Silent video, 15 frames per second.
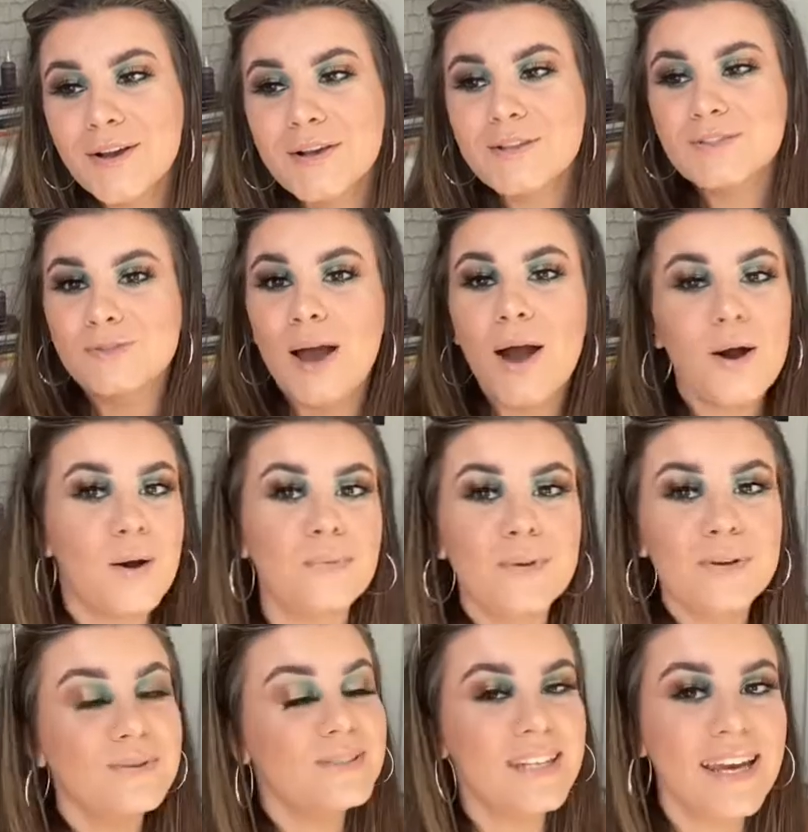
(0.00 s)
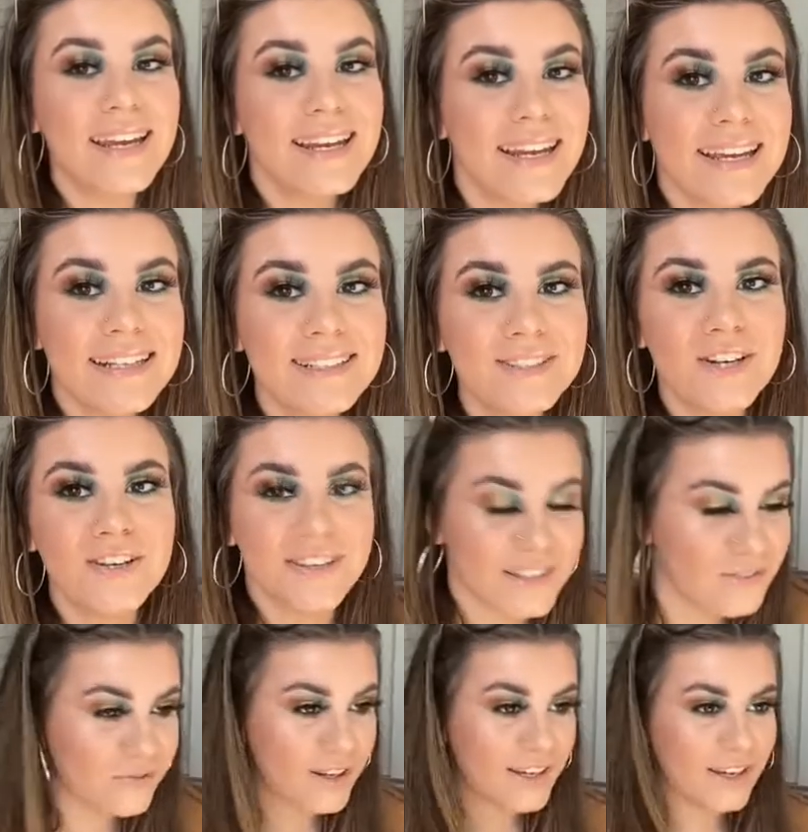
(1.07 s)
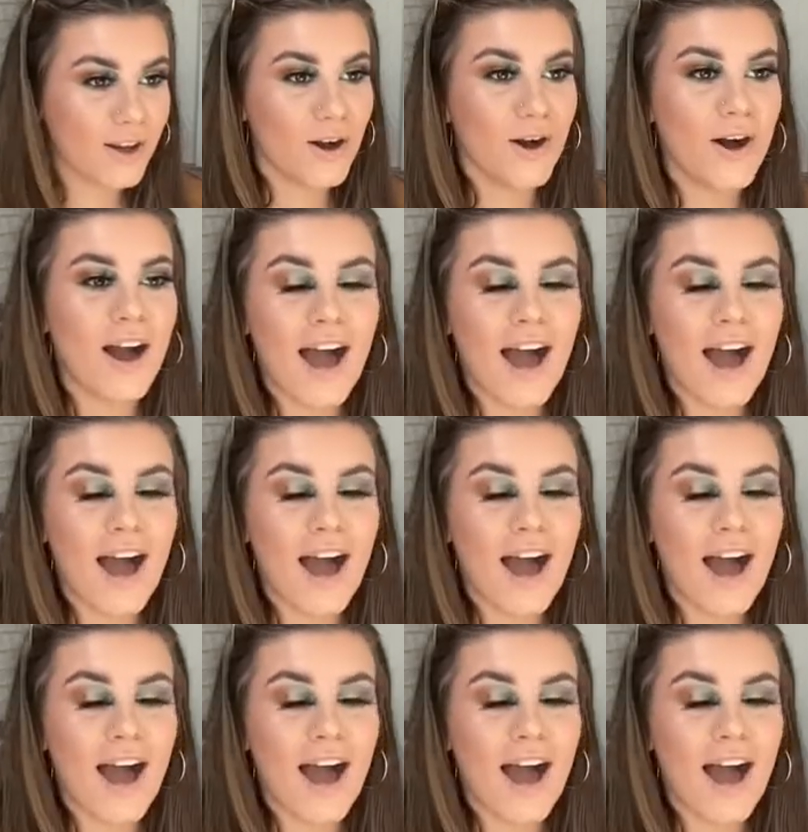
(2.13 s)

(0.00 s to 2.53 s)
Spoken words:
So I hope you did enjoy this video.